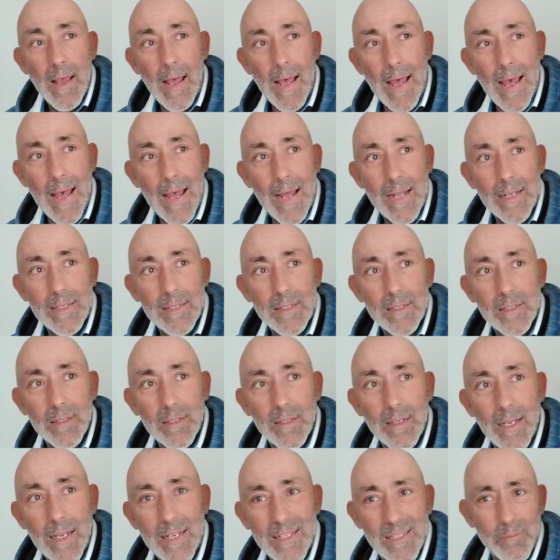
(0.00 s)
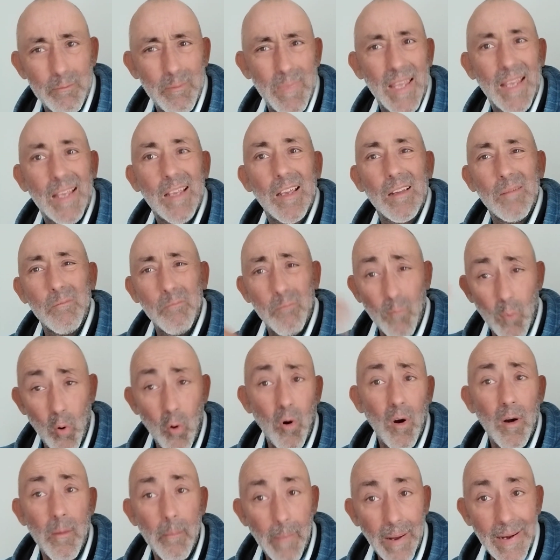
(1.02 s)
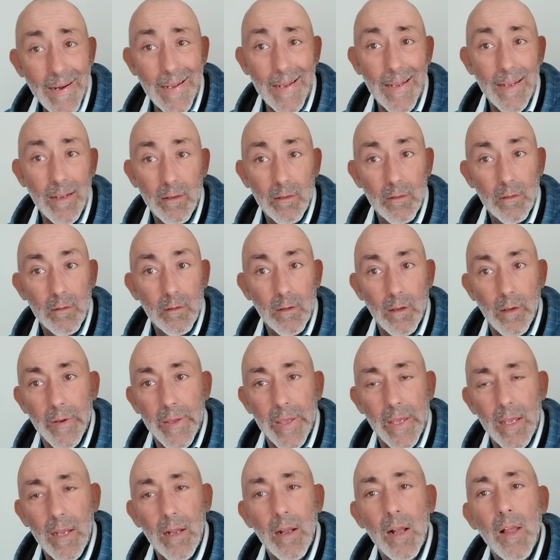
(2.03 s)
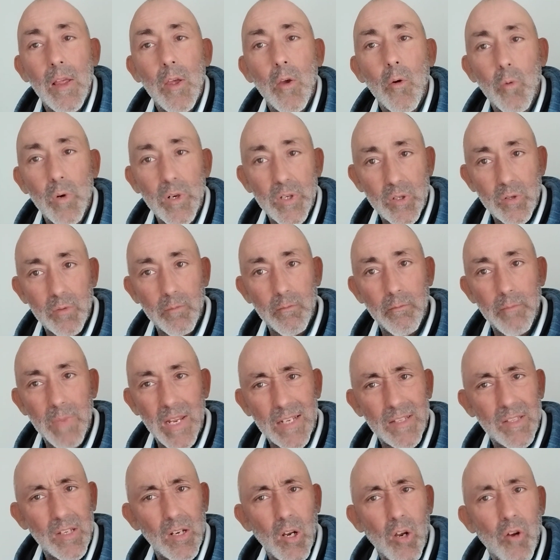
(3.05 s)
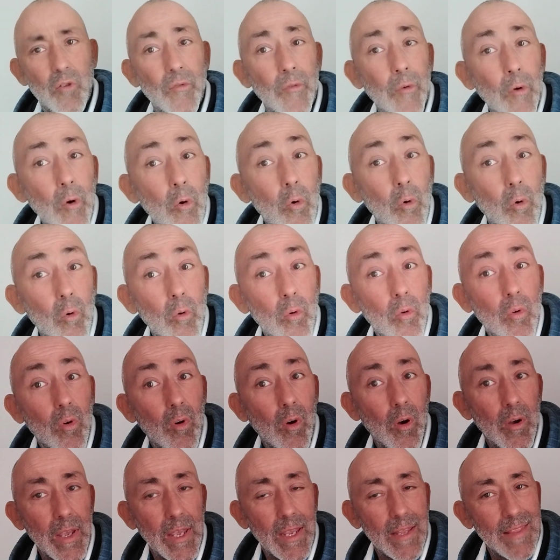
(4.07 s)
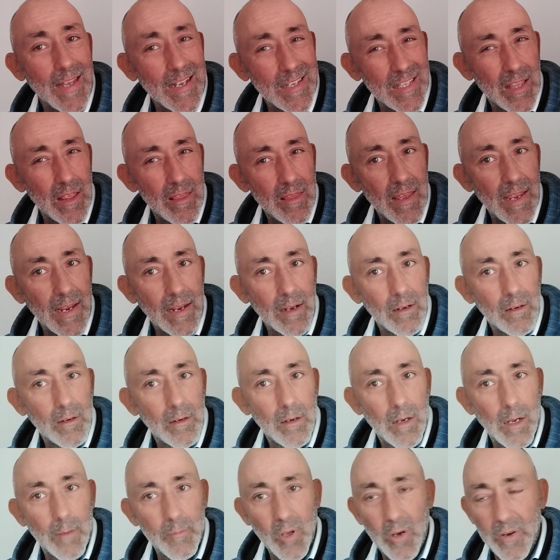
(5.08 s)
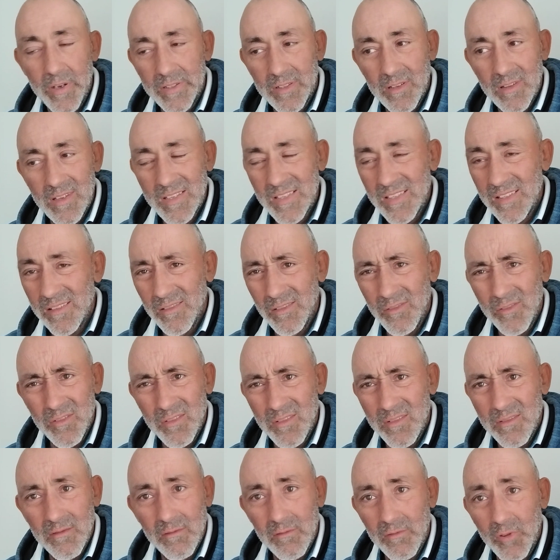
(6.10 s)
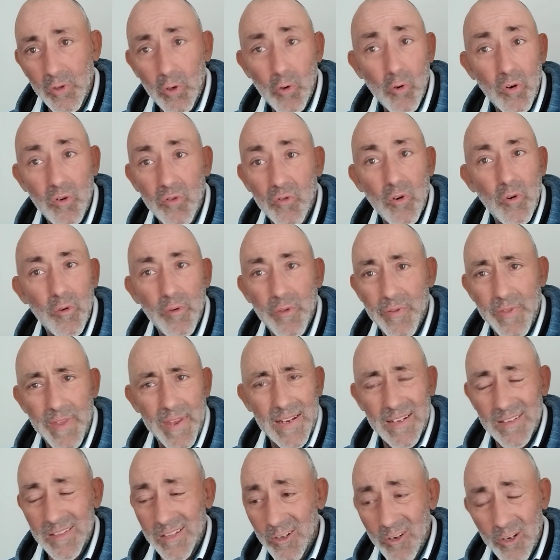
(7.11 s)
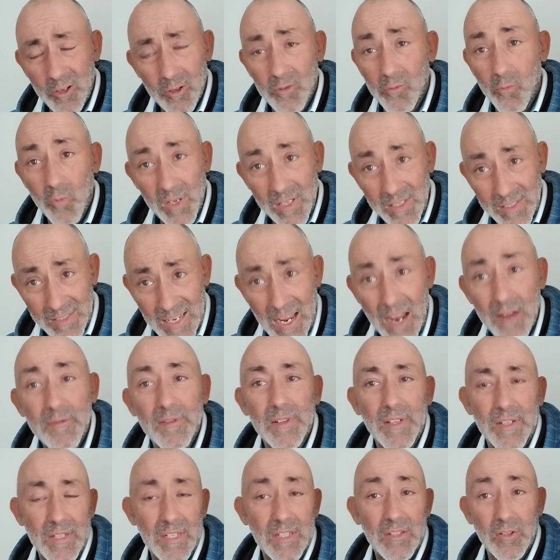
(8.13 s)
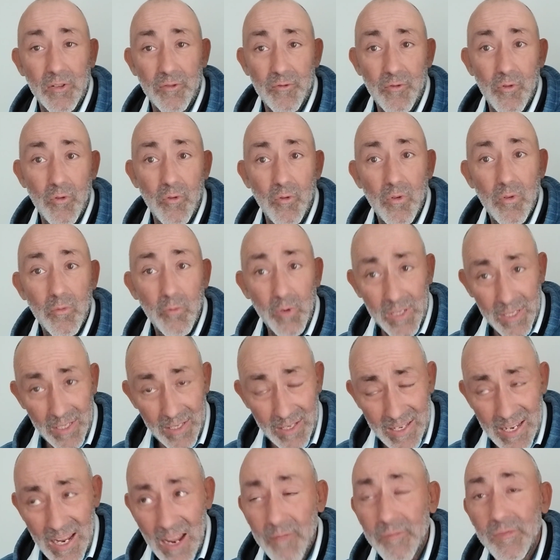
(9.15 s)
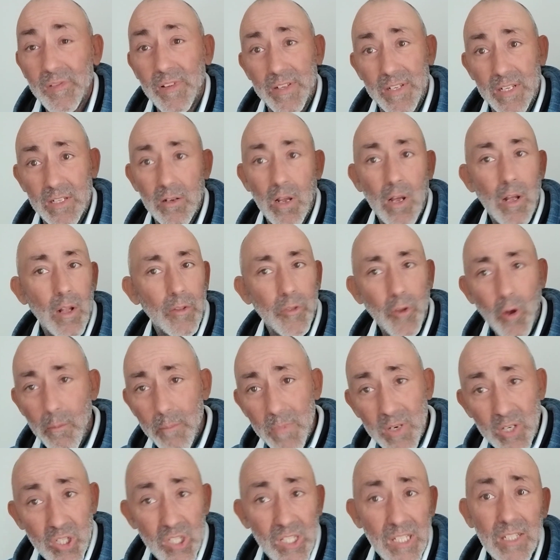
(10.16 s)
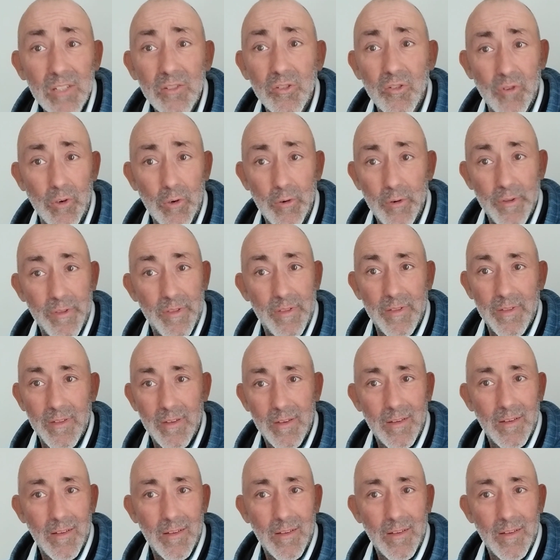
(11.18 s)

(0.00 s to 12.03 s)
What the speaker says: and it's making more money, okay, which makes it grow. Okay, and that's the thing. I'm not into this no growth thing. No, we definitely need to grow. We definitely need, not machine growth.